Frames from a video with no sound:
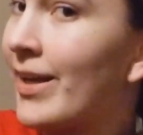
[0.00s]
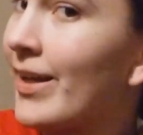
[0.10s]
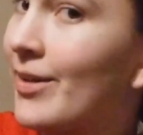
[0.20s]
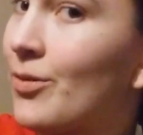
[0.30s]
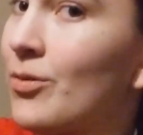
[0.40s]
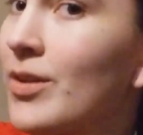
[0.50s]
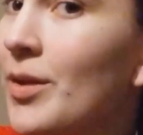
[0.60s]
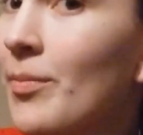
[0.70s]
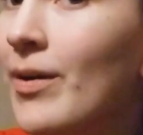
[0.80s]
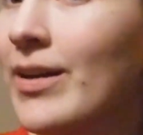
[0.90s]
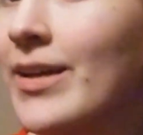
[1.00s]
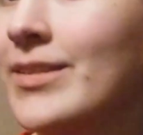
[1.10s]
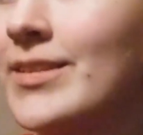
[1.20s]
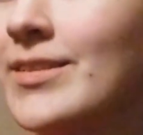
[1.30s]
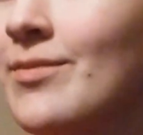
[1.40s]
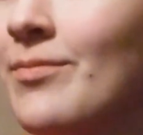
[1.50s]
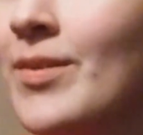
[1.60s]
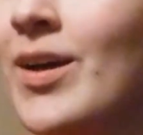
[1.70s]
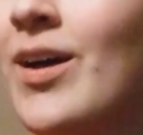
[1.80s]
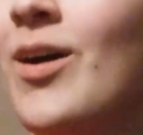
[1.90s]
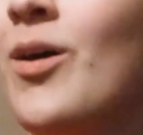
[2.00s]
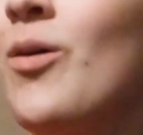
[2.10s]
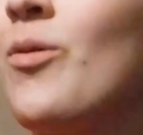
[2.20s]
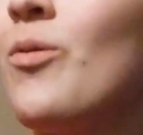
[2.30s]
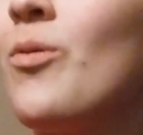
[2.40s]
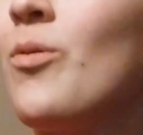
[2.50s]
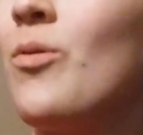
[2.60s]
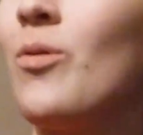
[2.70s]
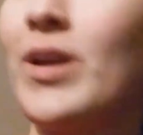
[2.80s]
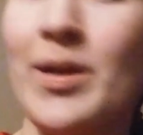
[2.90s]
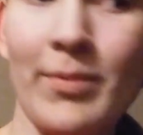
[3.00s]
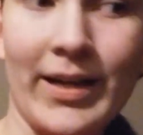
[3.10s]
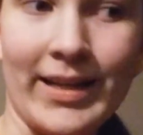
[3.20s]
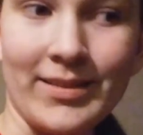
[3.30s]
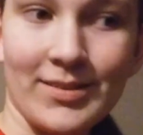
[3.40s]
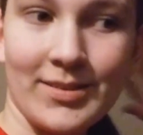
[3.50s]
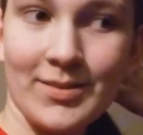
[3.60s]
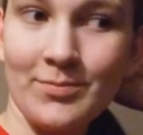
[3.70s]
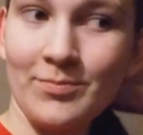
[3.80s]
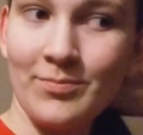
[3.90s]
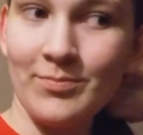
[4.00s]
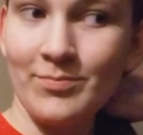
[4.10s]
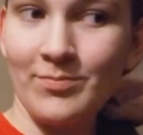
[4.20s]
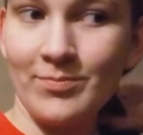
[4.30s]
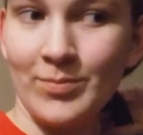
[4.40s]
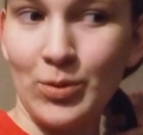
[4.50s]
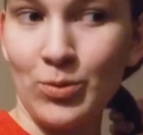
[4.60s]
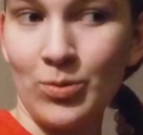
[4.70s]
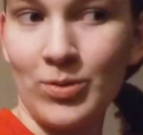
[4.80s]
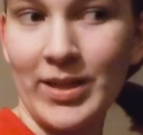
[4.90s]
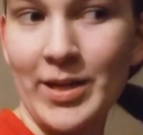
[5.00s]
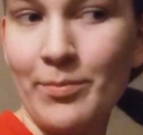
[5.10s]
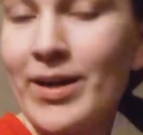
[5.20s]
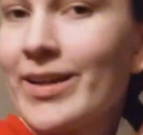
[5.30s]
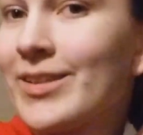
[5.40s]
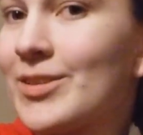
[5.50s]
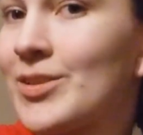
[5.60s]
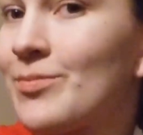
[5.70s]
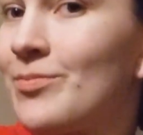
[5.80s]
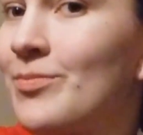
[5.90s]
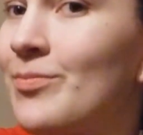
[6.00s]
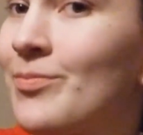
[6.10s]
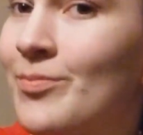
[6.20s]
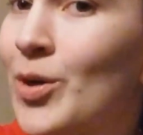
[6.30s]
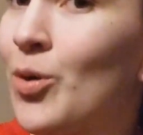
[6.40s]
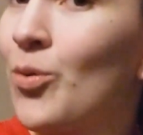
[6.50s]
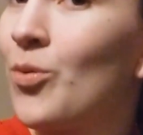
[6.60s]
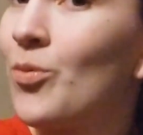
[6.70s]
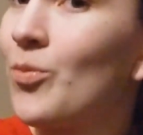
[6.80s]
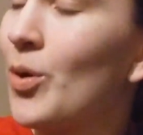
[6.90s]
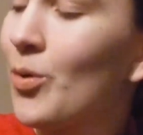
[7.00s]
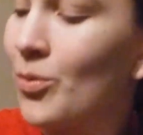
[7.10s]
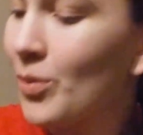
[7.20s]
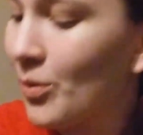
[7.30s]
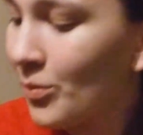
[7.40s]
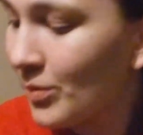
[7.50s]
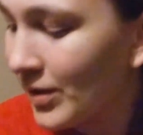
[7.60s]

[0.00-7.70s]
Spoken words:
And holy buckets. Holy buckets. Holy buckets. Oh, oh, oh.